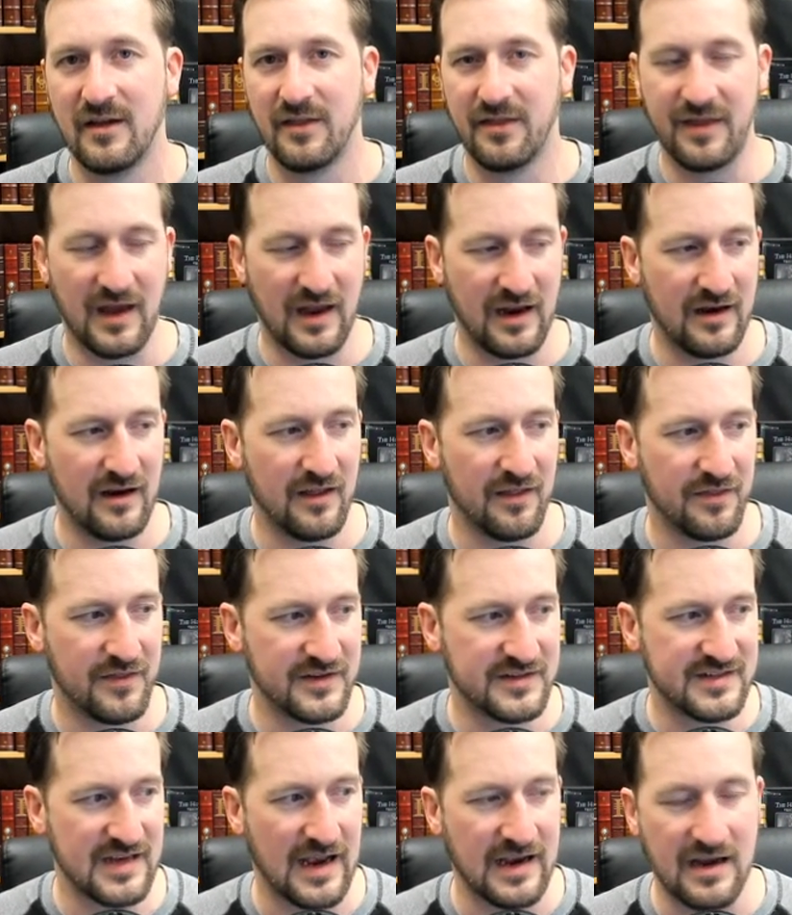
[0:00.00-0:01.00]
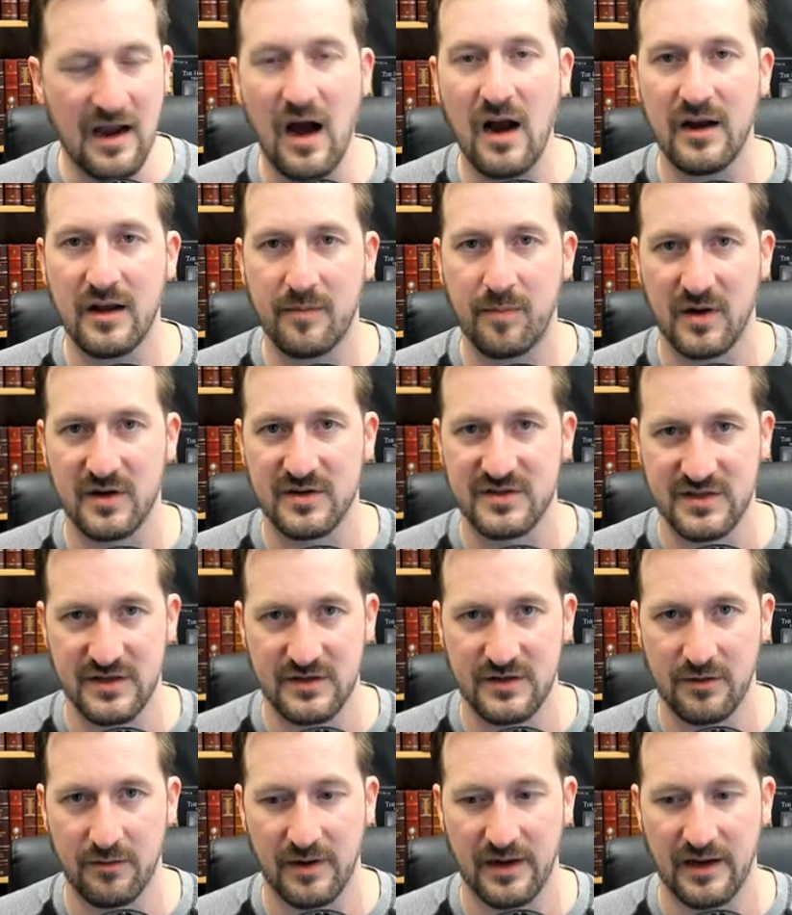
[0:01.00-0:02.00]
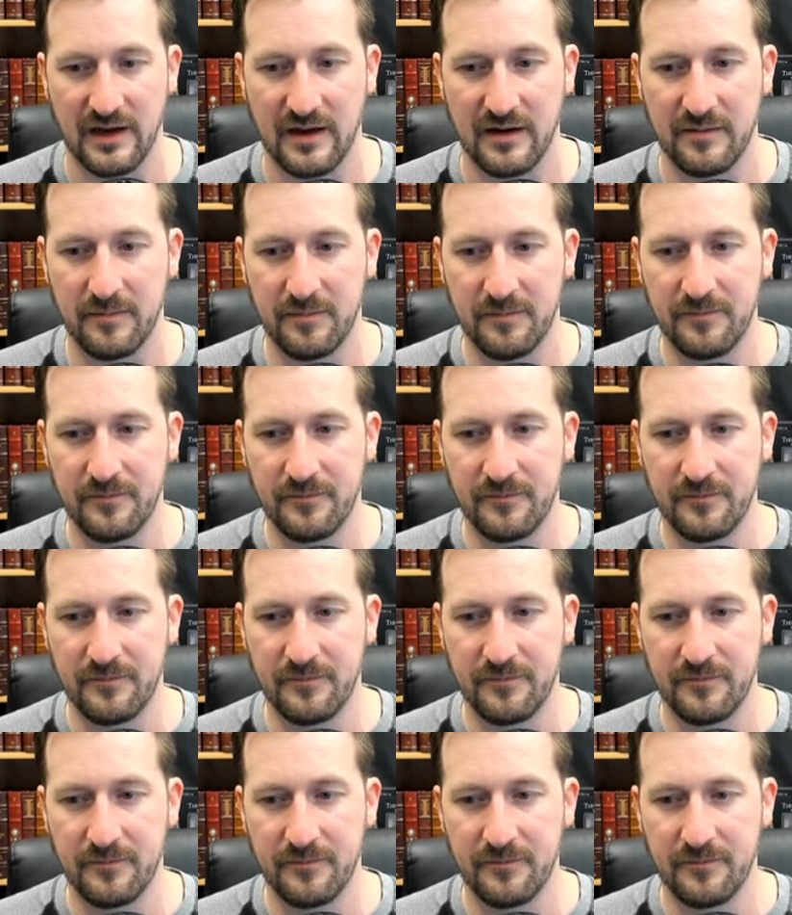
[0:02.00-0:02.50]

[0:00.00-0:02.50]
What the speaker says: than the psychotic person doing it.